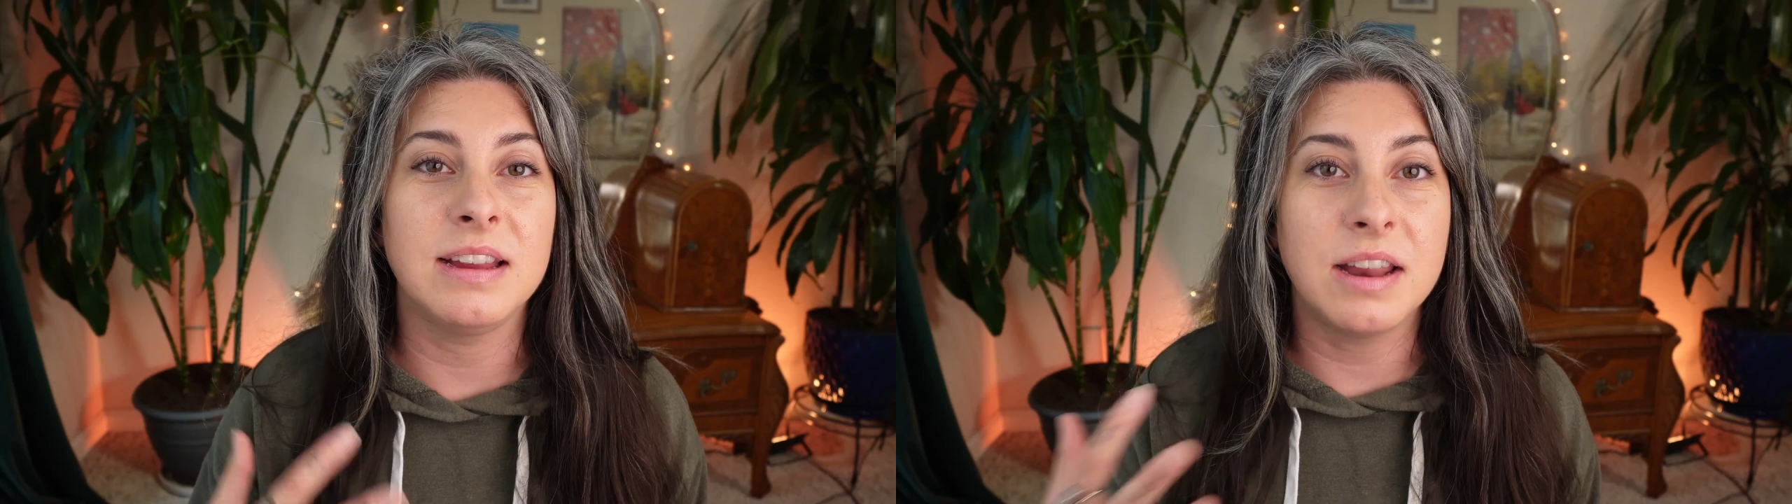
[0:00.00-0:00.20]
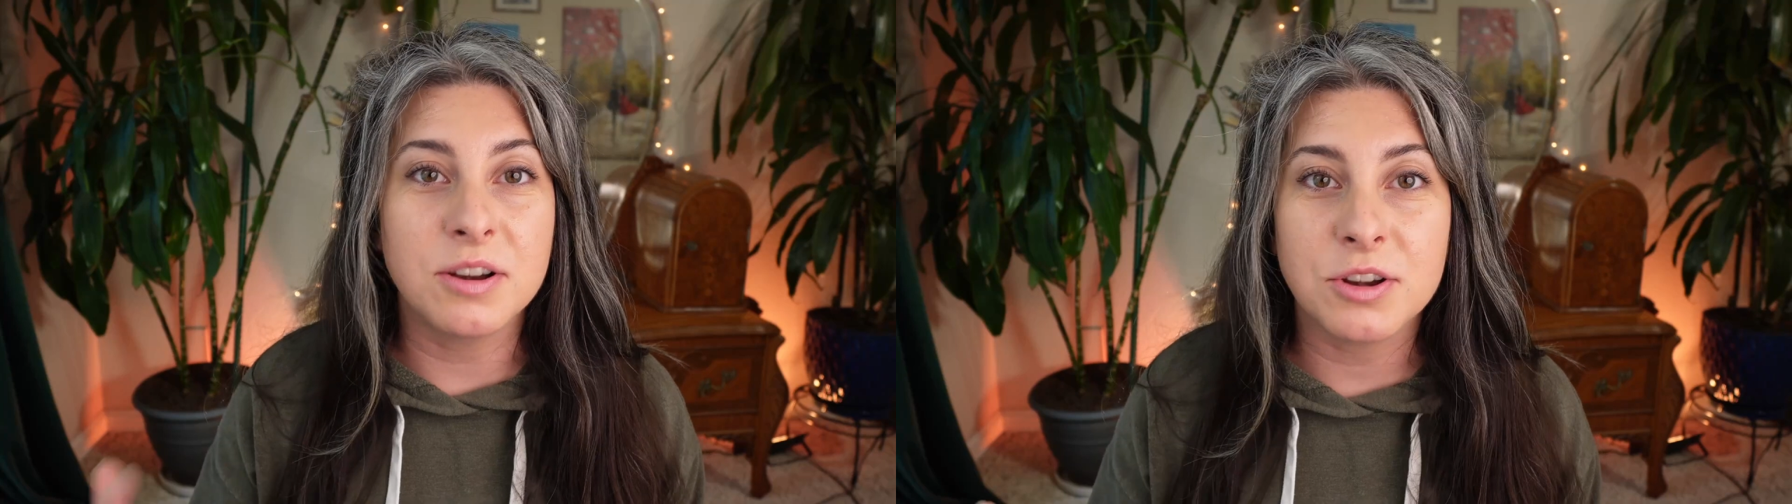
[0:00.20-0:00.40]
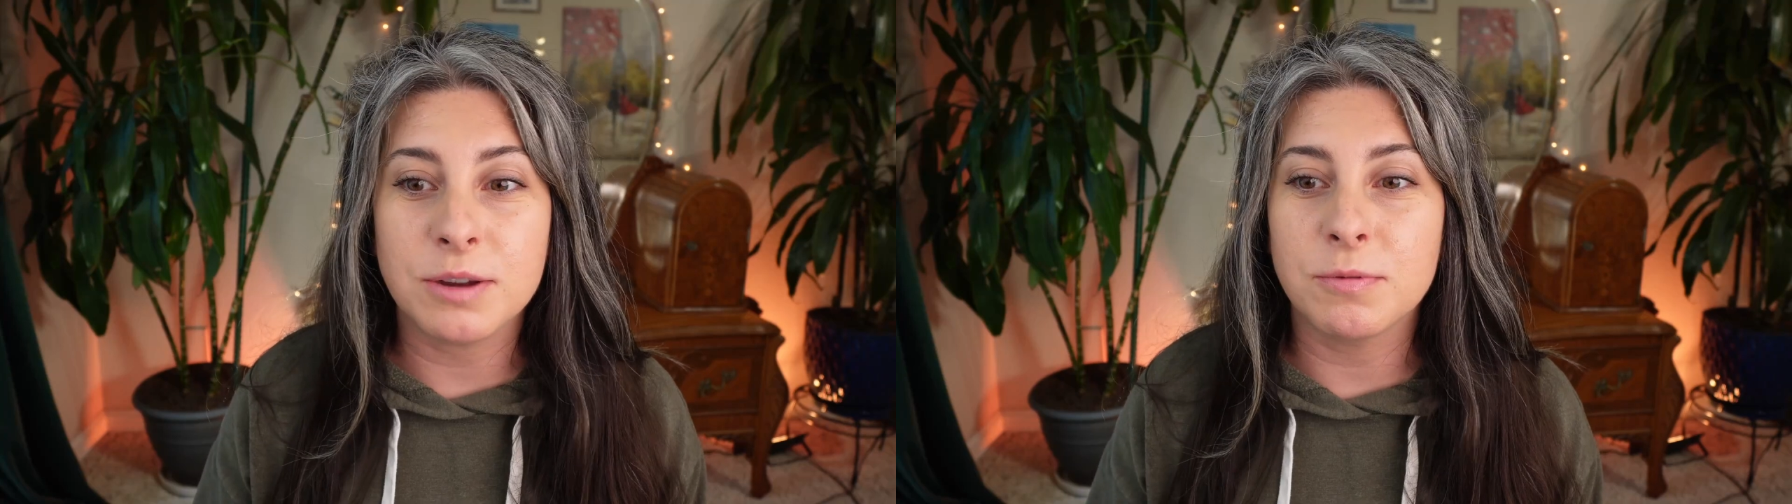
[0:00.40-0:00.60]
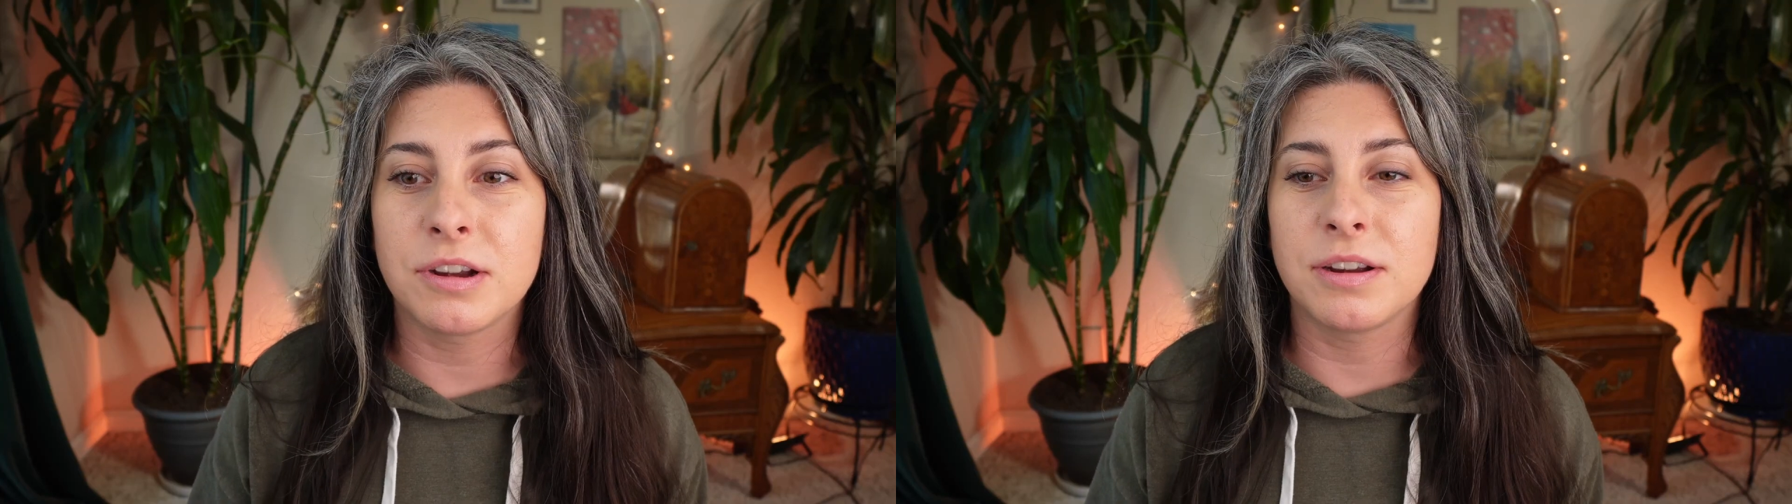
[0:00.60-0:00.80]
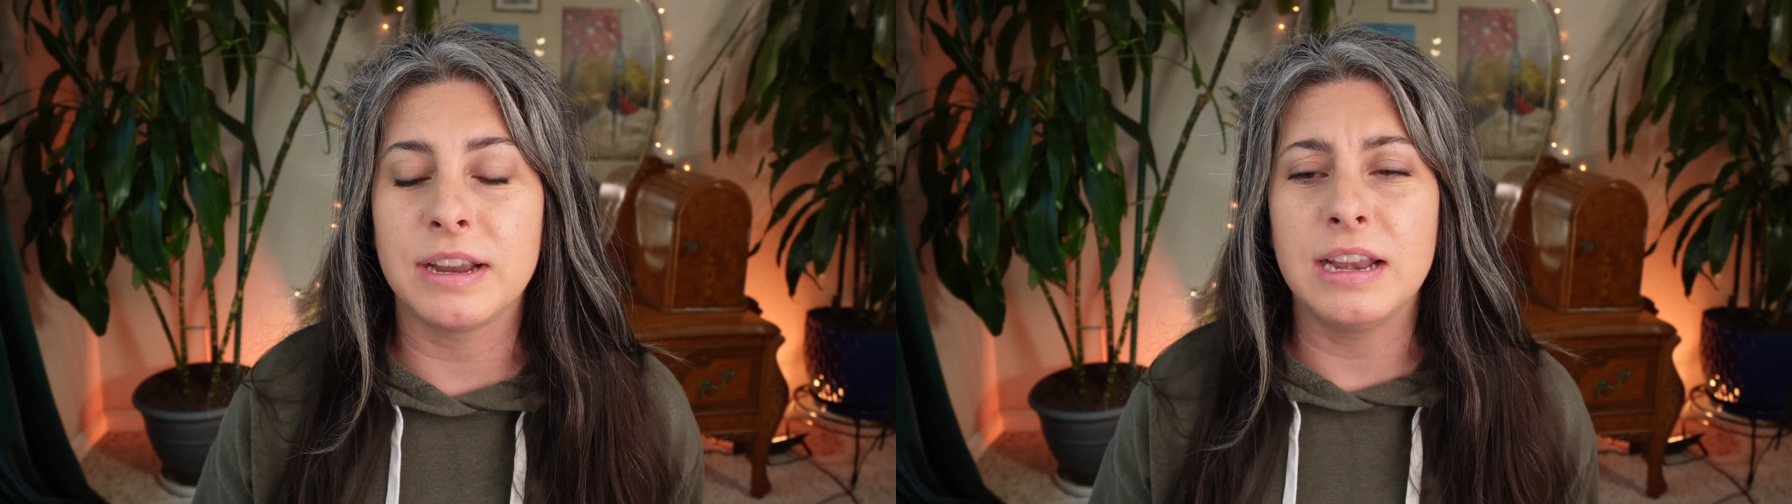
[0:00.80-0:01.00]
and energy
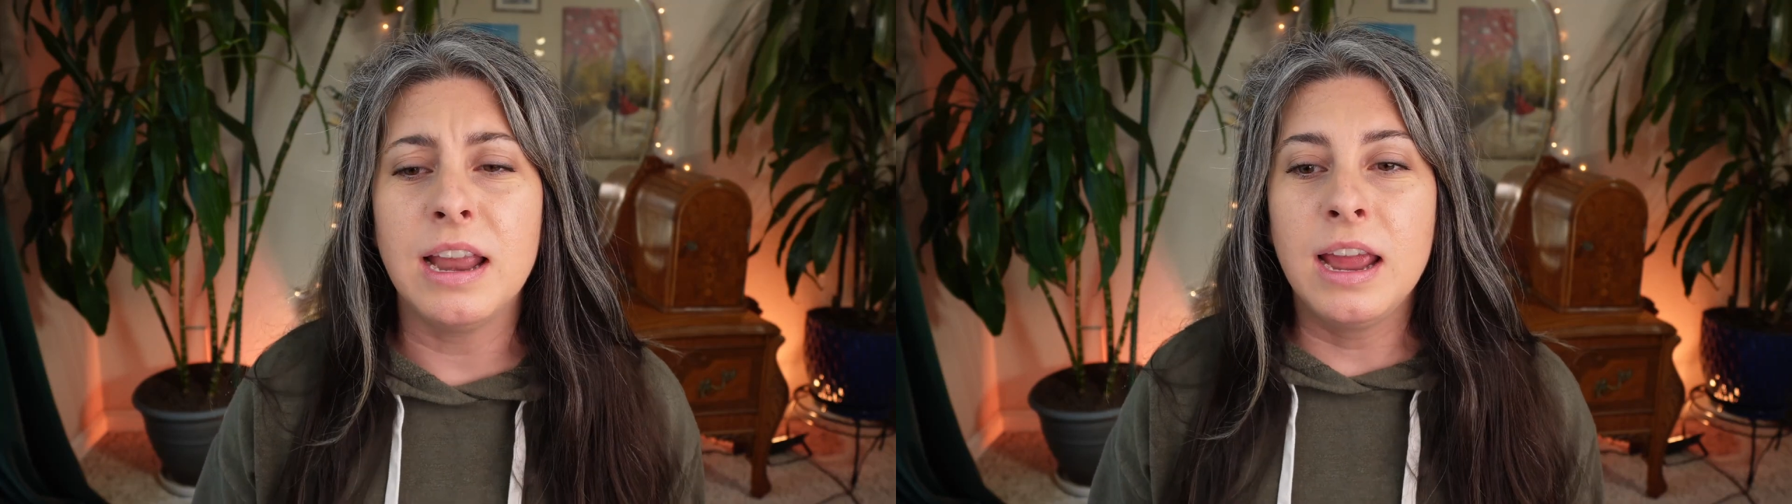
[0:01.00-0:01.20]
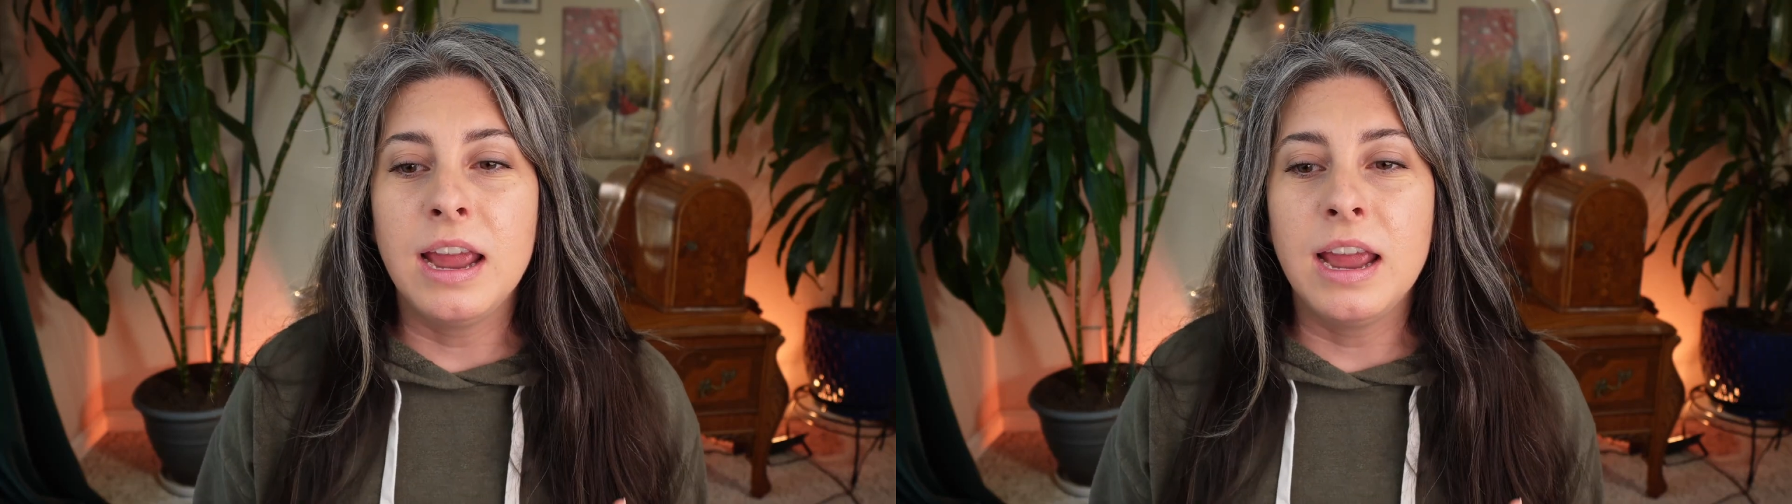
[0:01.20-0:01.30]
work. And